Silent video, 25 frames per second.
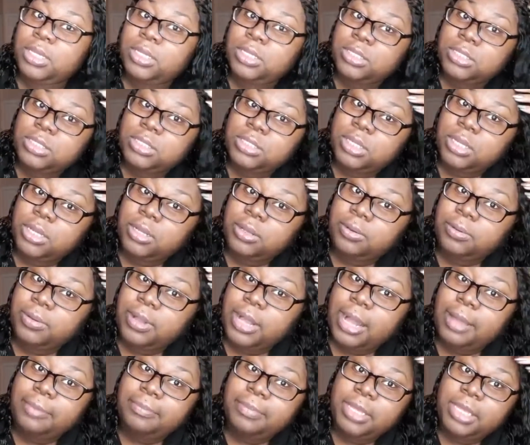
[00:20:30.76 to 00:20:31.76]
So,
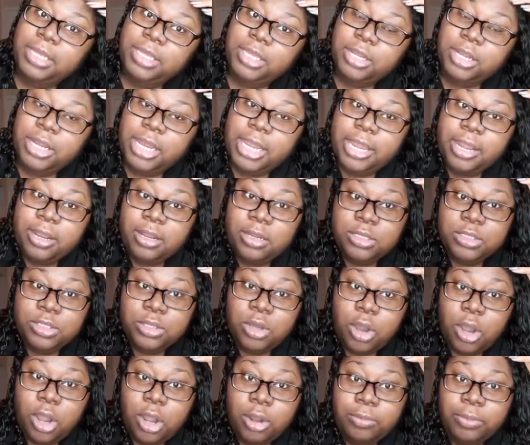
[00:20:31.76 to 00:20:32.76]
I mean, your hair is
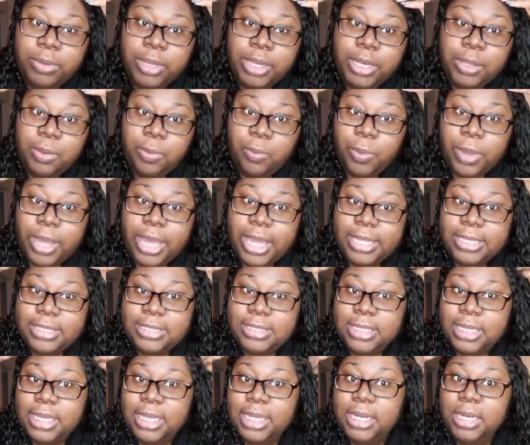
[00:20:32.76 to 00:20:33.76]
already
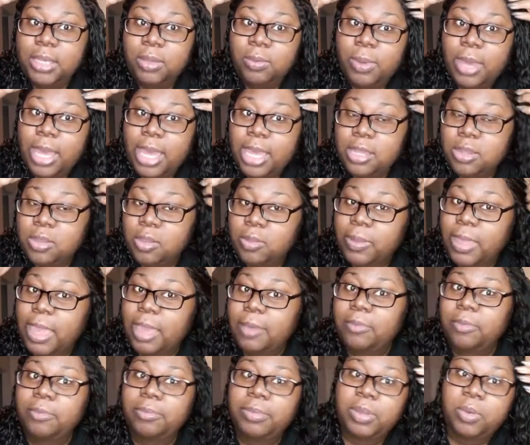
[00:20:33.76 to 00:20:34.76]
wet anyway, so
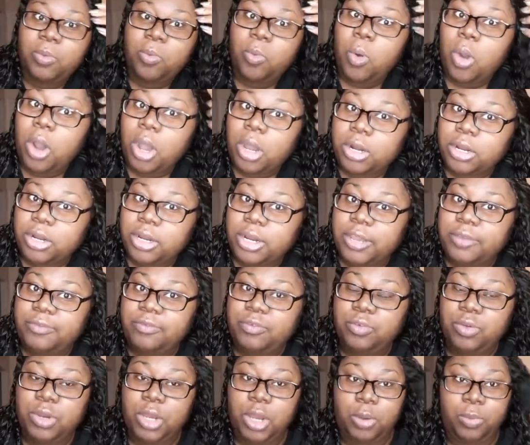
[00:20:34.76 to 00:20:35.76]
that will be water
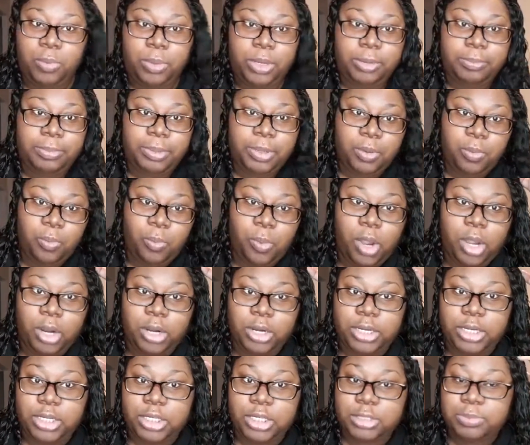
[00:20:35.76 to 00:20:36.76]
if you don't want to put
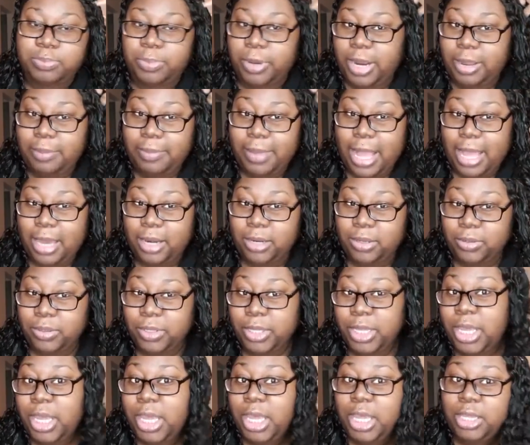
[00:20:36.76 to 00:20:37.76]
water in your spray bottle
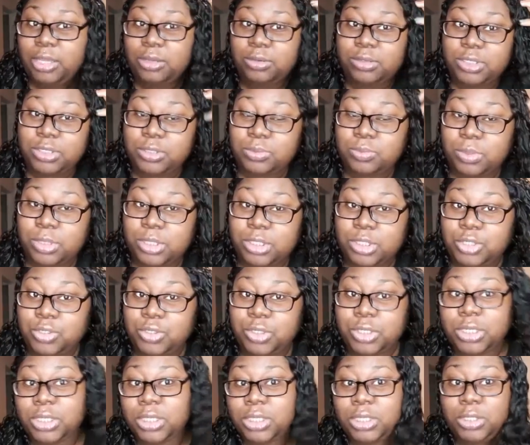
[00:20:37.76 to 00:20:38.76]
and you just want to
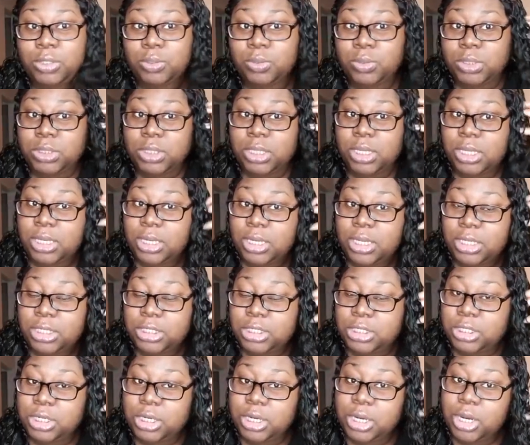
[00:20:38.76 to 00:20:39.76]
strictly use the
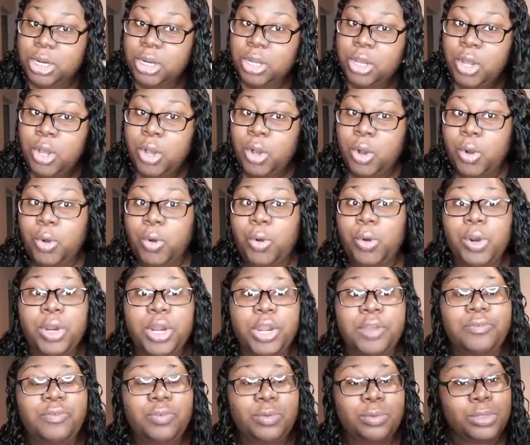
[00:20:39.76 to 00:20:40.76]
conditioner. Or
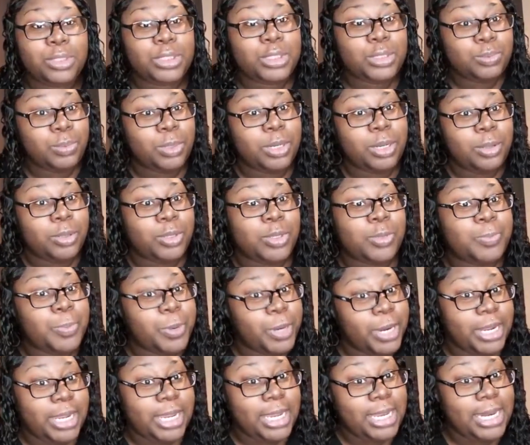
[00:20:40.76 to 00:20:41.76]
if you just want to
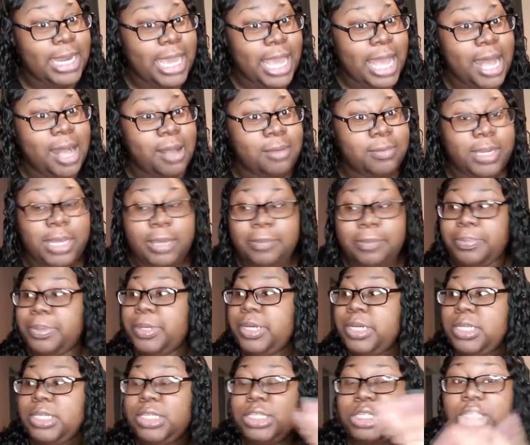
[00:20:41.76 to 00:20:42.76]
spray it down and
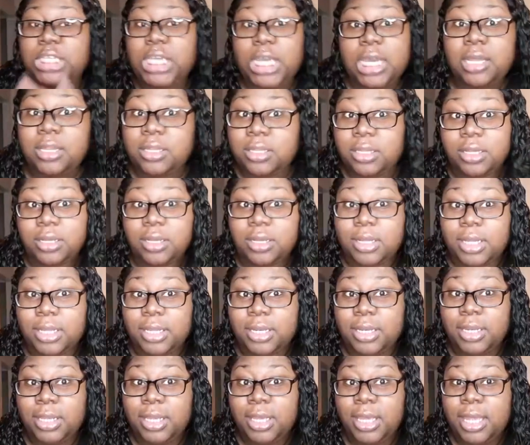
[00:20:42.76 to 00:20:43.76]
put gel on,
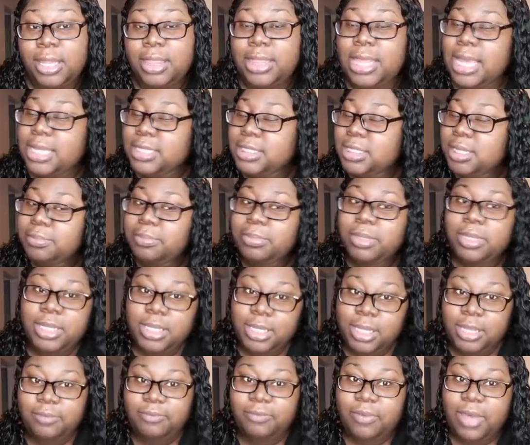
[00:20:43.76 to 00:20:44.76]
that's
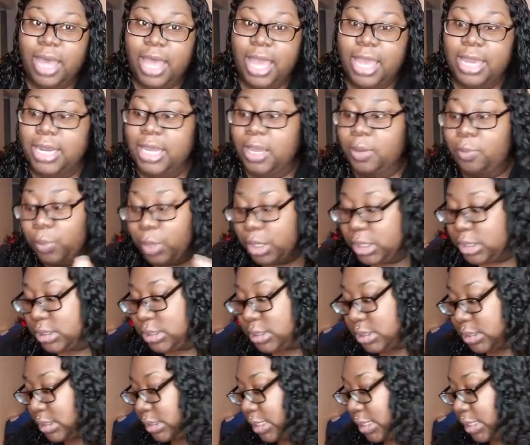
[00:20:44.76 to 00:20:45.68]
completely fine. It works the